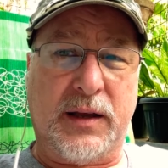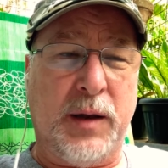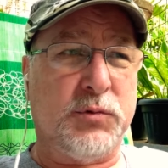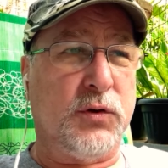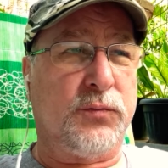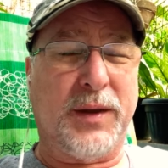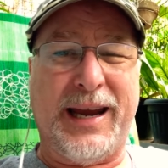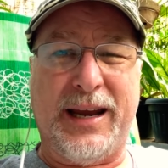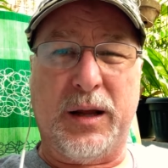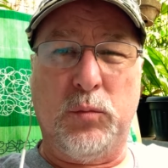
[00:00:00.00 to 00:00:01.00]
keeps you from
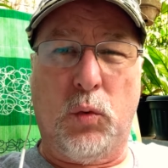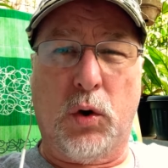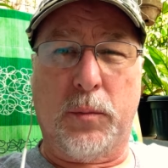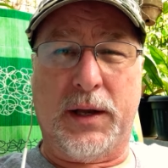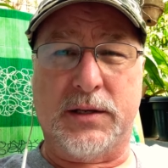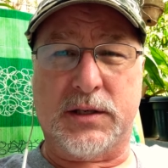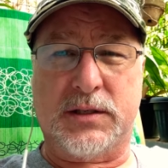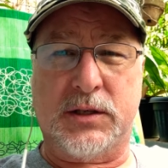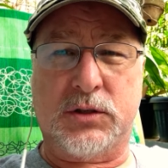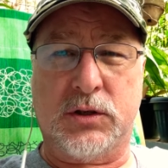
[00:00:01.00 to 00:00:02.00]
eating more because it
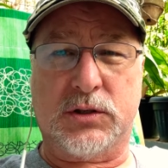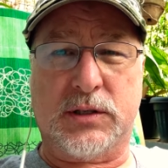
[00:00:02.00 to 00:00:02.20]
sits on your